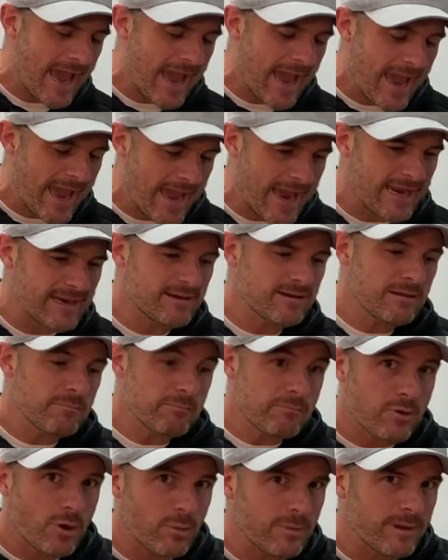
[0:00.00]
and
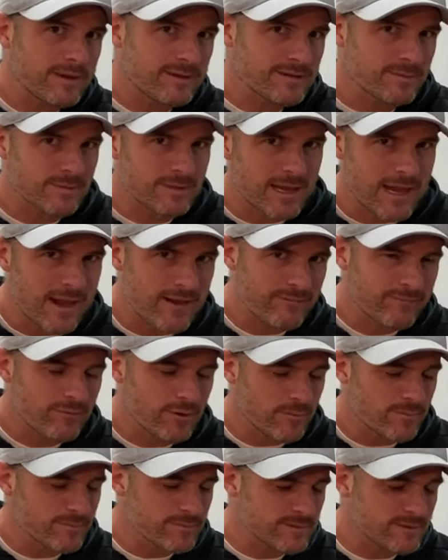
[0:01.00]
probably some calf
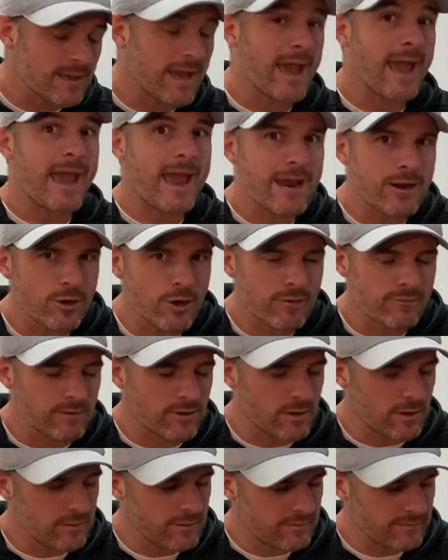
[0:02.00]
problems and
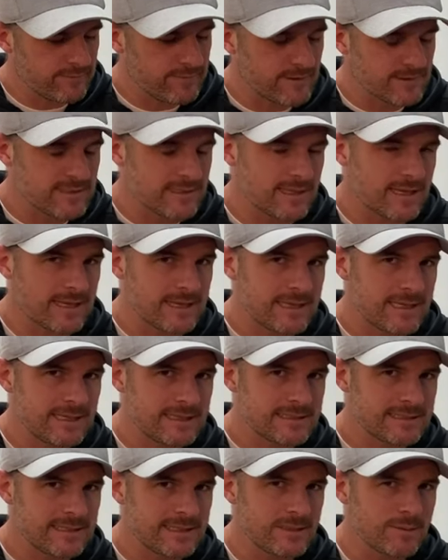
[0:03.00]
overload affecting our
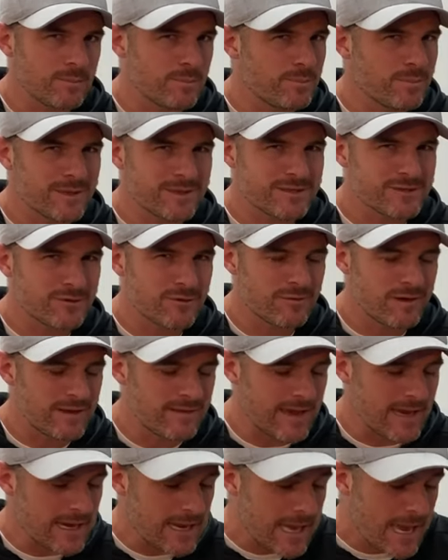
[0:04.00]
Achilles tendon, but it's not really
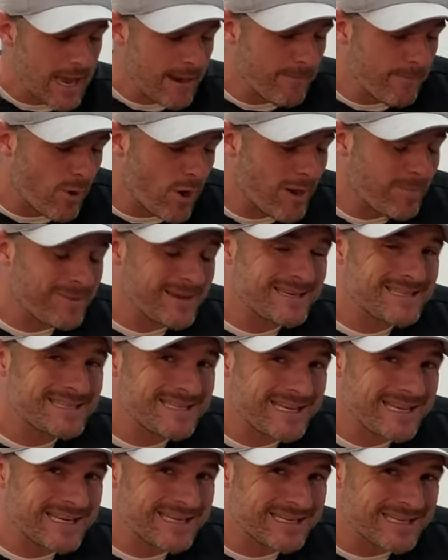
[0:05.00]
that. It might be
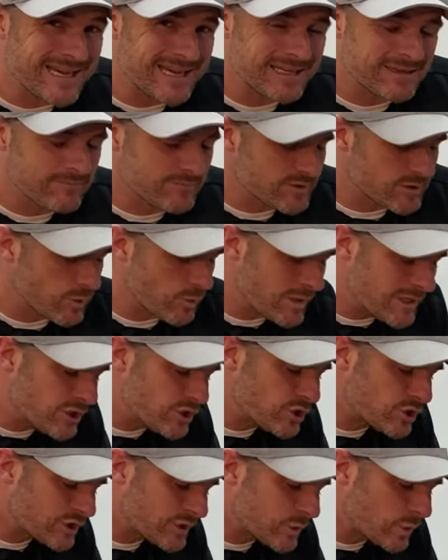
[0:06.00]
tender, so when you
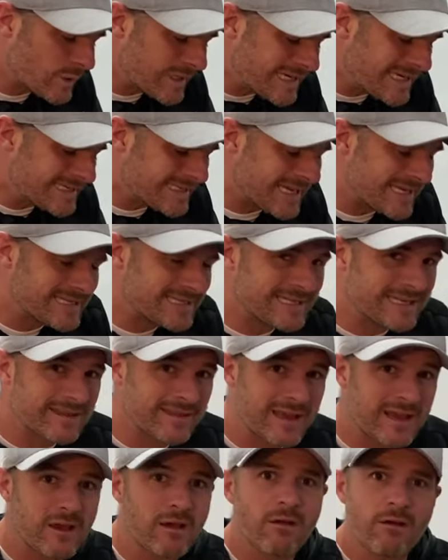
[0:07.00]
squeeze that tendon, they go,